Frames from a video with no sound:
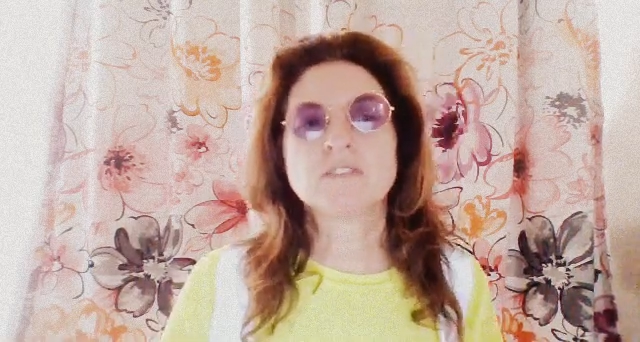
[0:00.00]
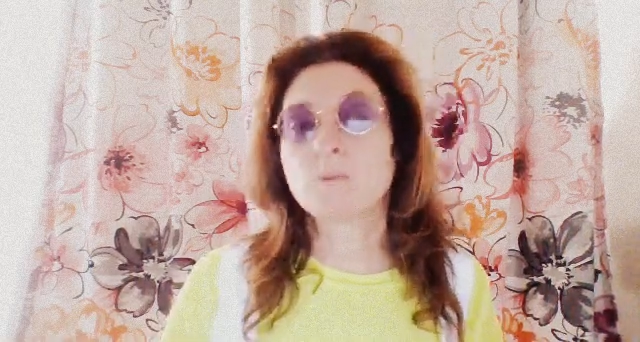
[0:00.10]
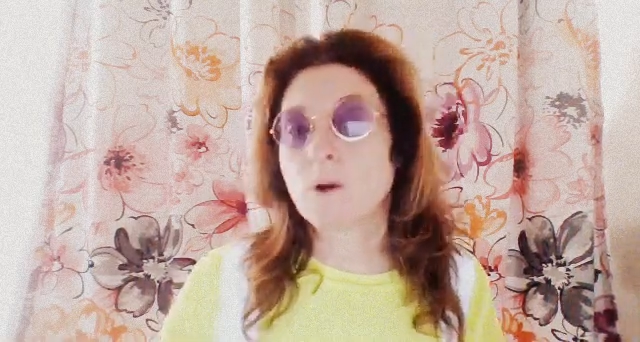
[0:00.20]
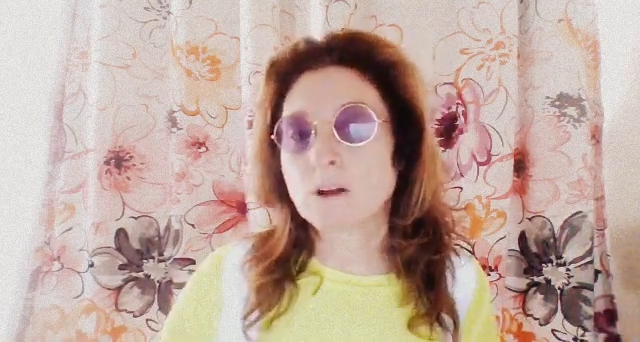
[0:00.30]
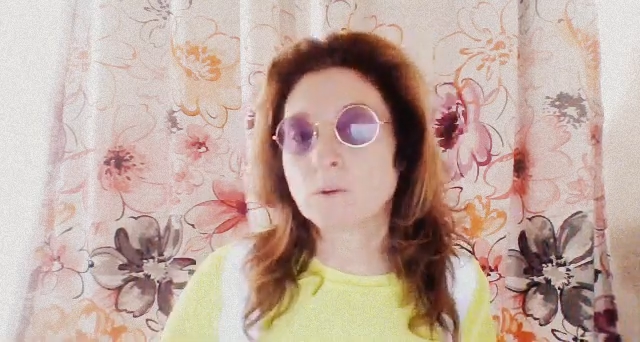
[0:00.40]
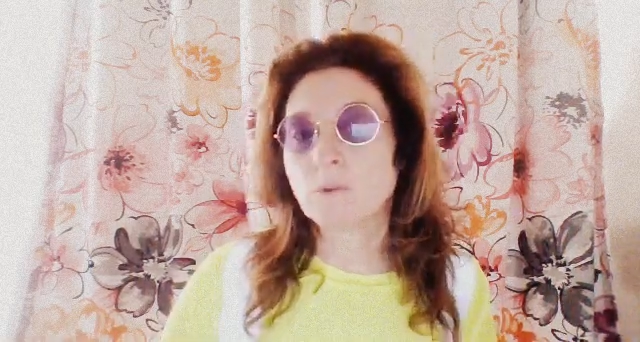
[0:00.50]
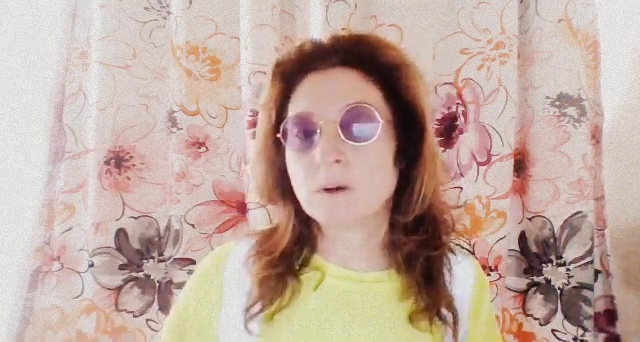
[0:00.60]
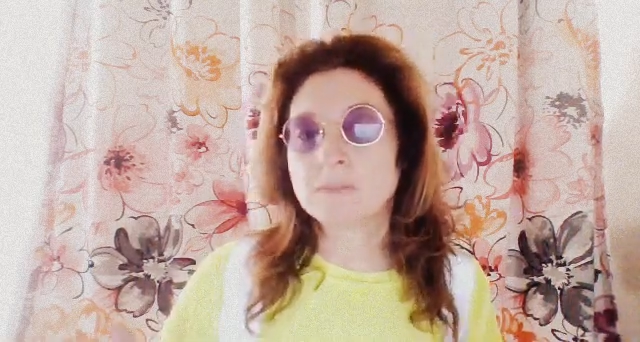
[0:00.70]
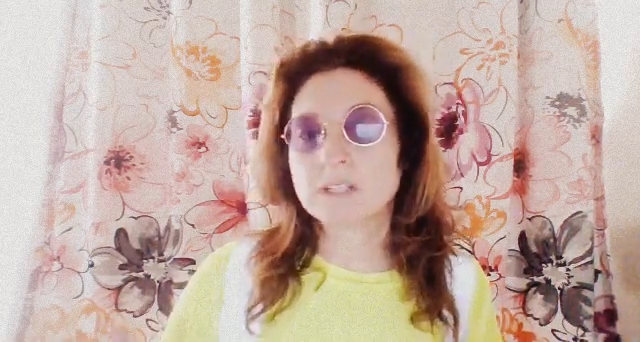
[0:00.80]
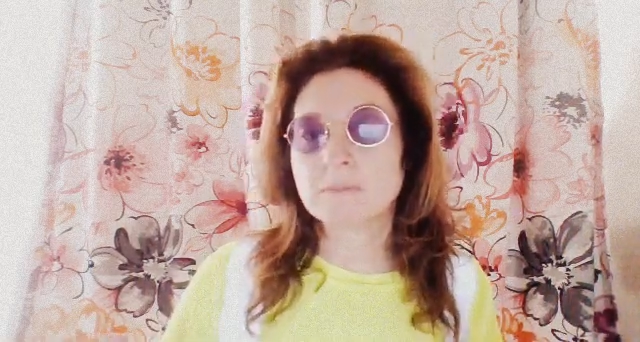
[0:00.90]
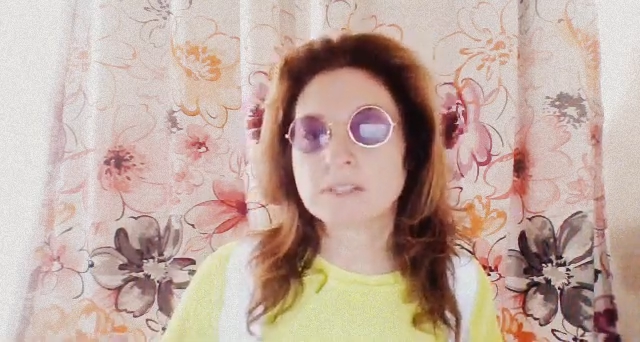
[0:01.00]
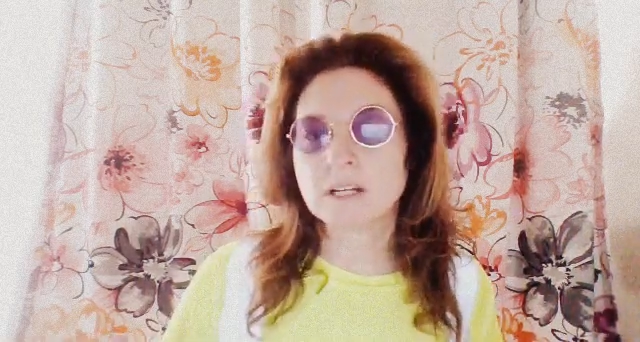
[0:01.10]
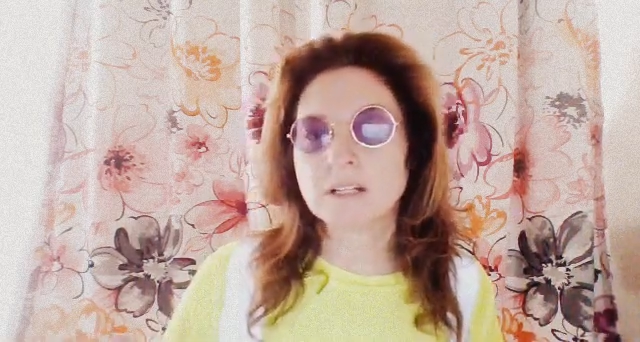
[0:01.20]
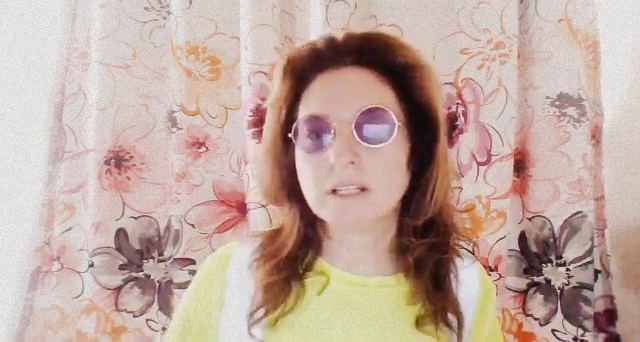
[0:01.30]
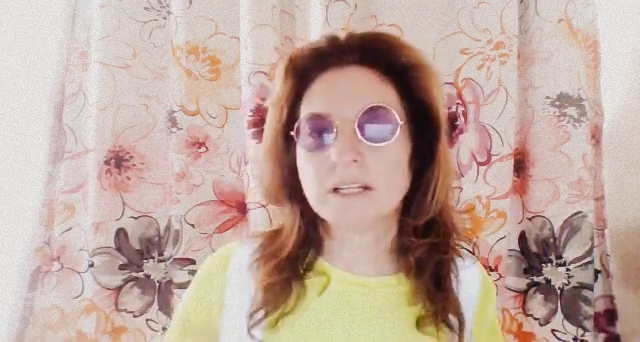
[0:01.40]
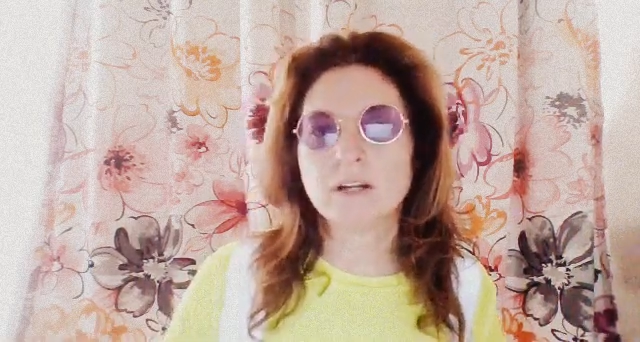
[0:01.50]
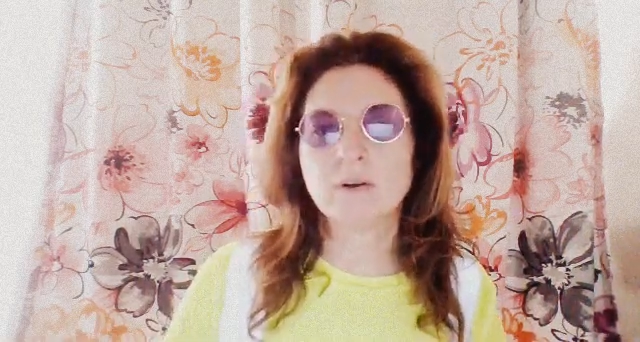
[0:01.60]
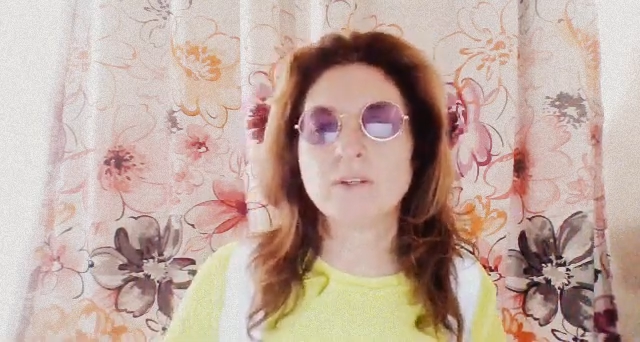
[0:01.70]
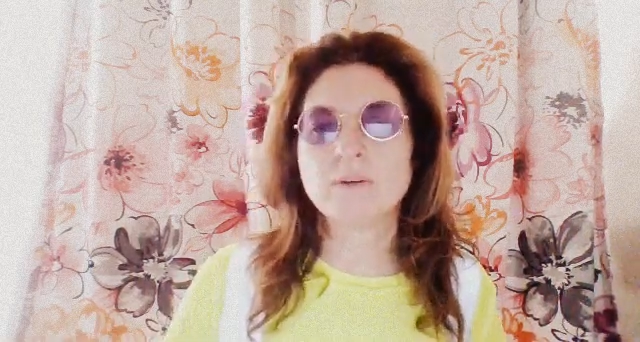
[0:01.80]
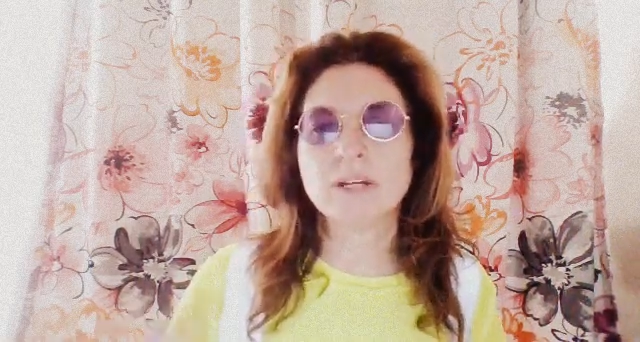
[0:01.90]
if the water warms up suddenly,
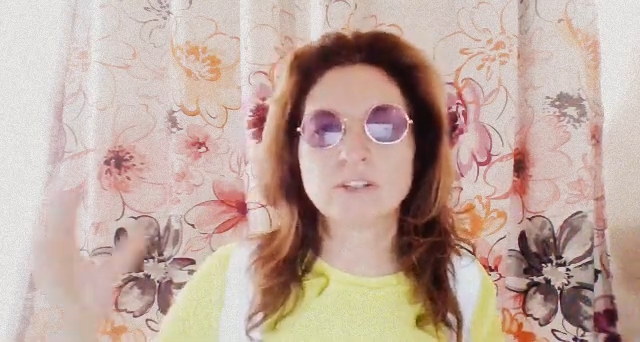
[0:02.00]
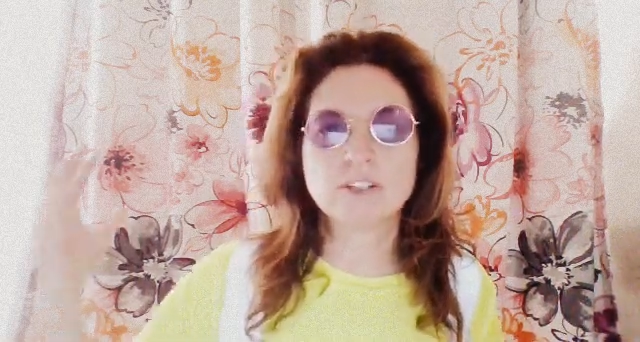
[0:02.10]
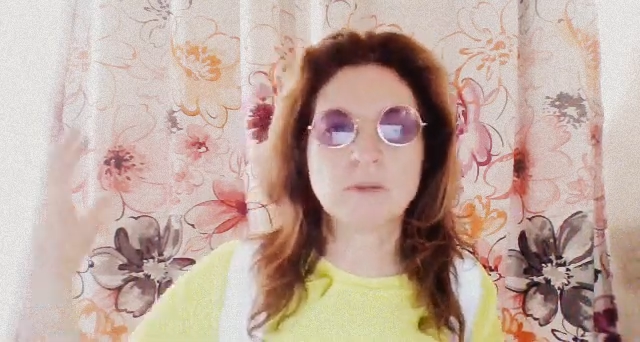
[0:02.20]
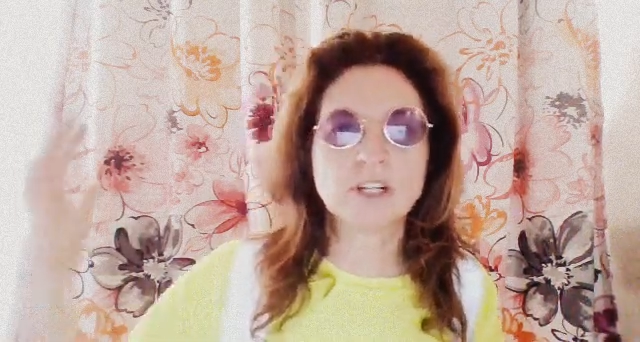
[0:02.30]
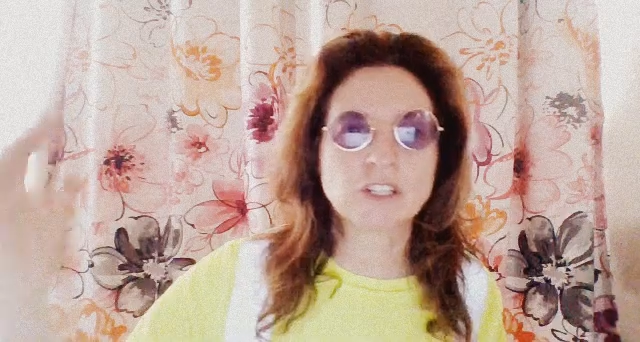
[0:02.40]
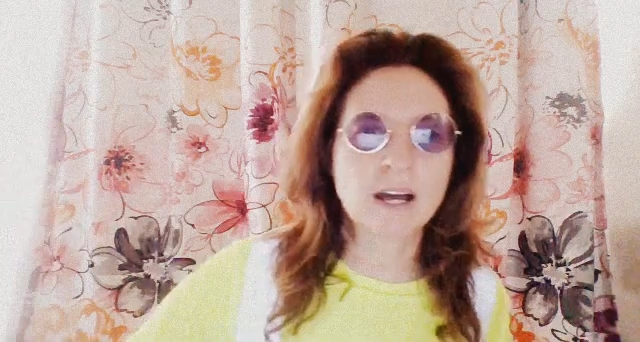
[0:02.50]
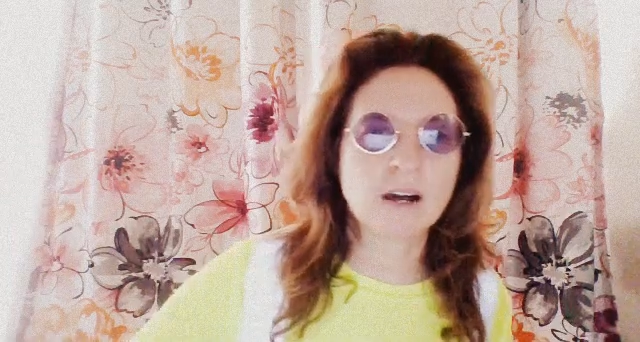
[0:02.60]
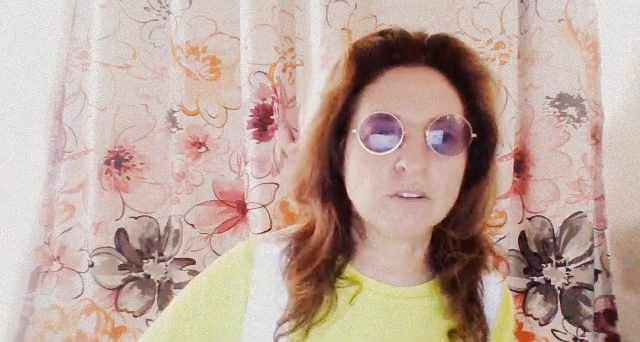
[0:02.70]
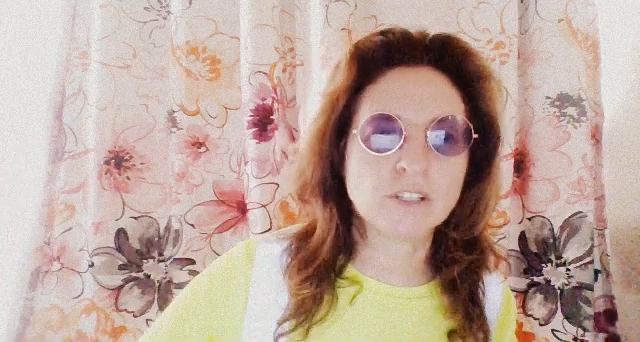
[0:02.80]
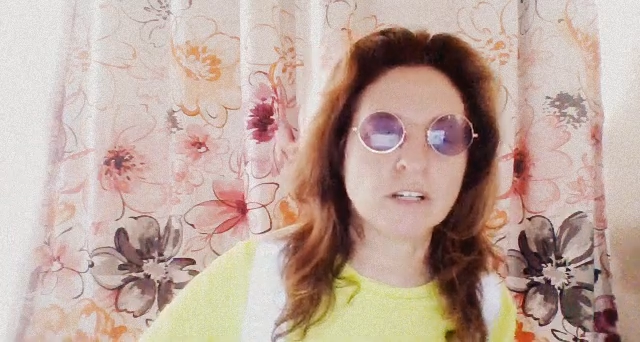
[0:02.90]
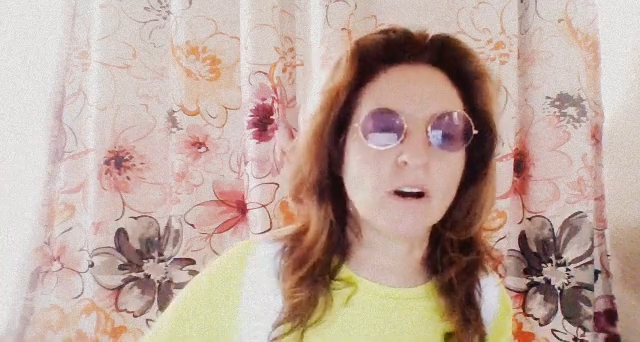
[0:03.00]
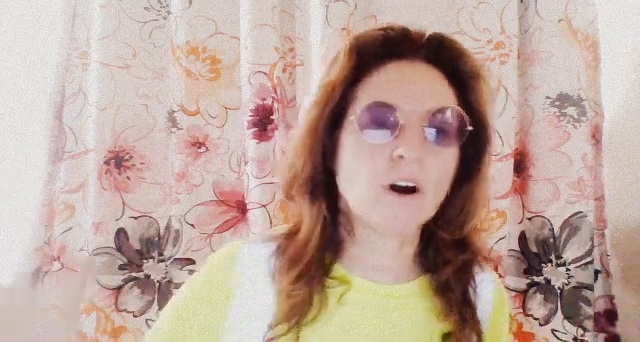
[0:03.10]
or you get too much algae,